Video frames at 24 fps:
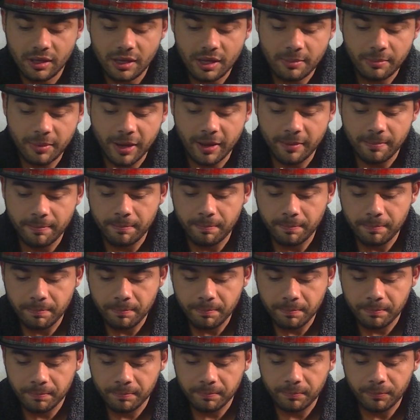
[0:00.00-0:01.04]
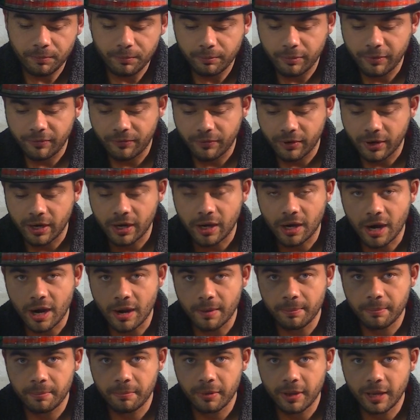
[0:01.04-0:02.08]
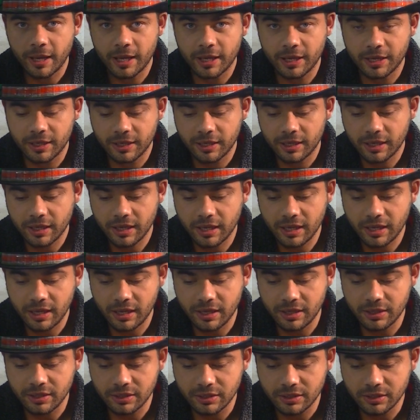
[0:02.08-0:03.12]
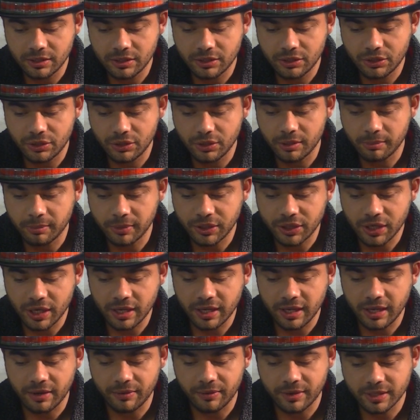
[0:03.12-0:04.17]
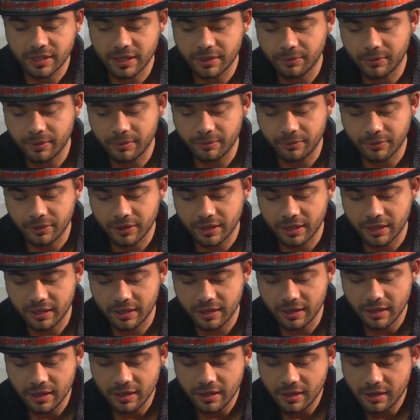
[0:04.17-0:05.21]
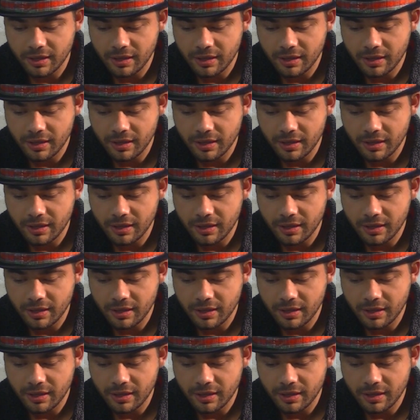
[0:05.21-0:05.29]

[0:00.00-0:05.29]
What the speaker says: But before I hop into the machete, I want to say one more thing.